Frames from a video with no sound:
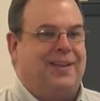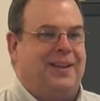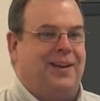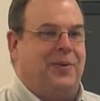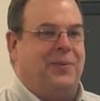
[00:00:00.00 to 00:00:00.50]

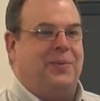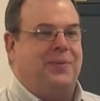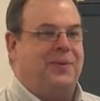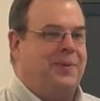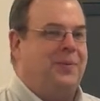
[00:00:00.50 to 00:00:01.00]
you know,
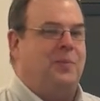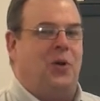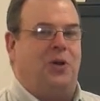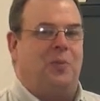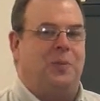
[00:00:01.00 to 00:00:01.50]

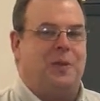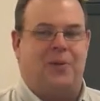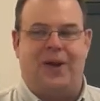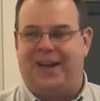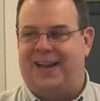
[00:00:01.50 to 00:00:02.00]
multiple
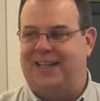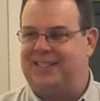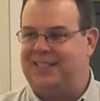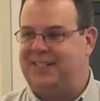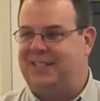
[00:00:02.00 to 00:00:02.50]
people had
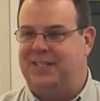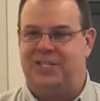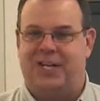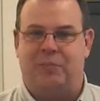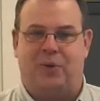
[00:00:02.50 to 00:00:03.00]
access to the
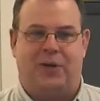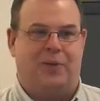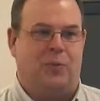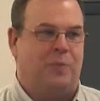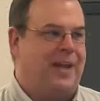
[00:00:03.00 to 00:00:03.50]
checkbook
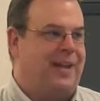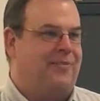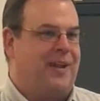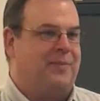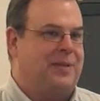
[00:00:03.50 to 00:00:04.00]
and were paying
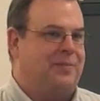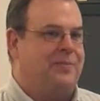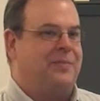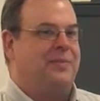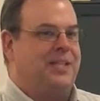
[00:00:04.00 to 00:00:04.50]
family
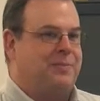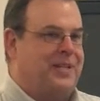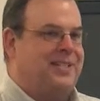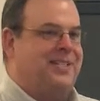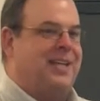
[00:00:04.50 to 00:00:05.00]

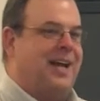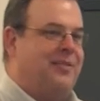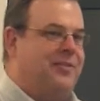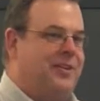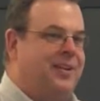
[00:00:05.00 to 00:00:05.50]
expenses out
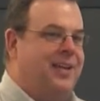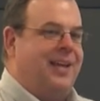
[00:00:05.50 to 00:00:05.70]
of it,